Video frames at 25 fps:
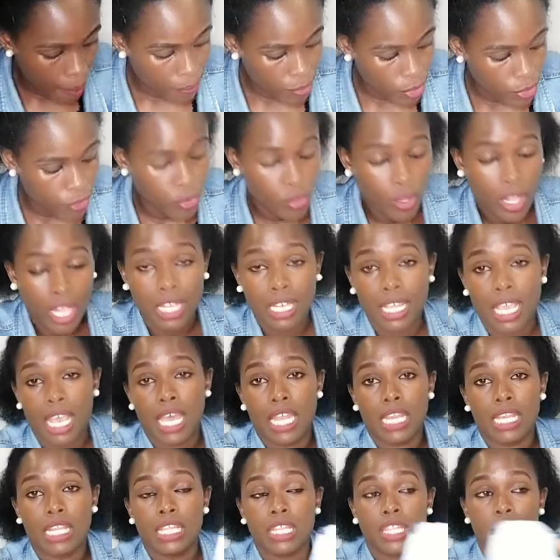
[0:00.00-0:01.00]
If you can
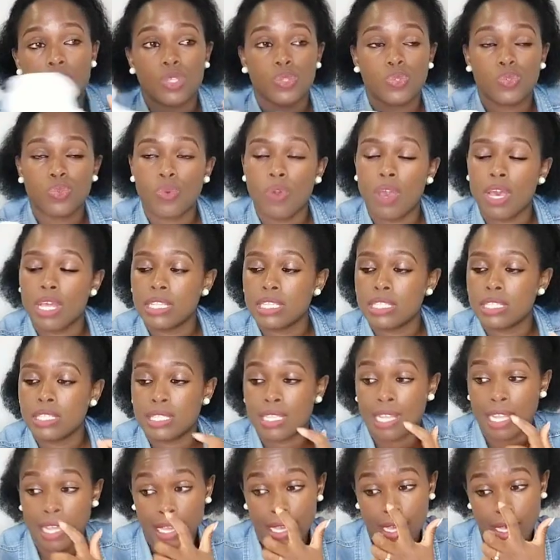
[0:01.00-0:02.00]
carry these
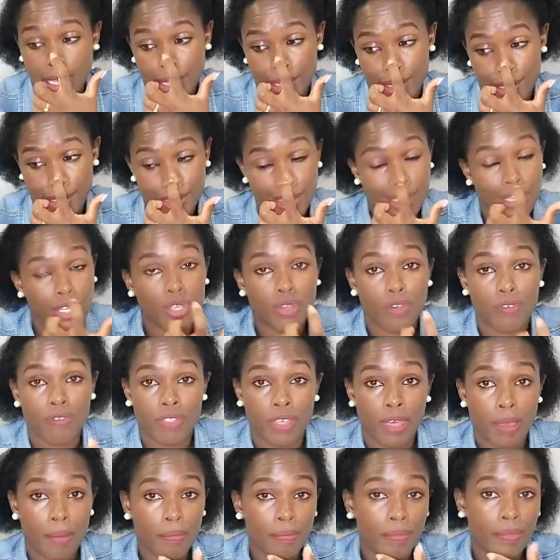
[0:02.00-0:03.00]
ones, like 3 of
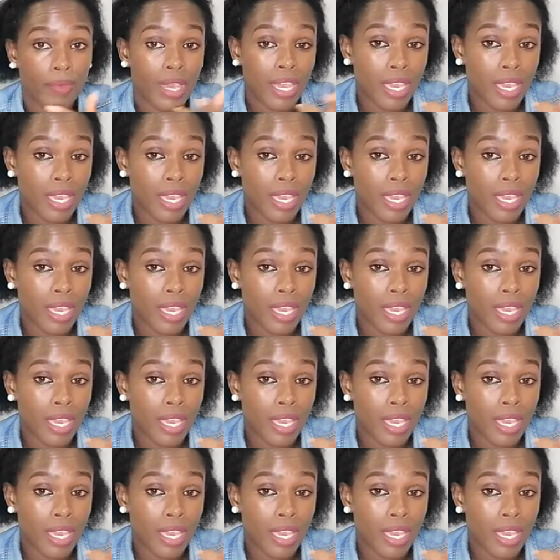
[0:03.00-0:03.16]
them,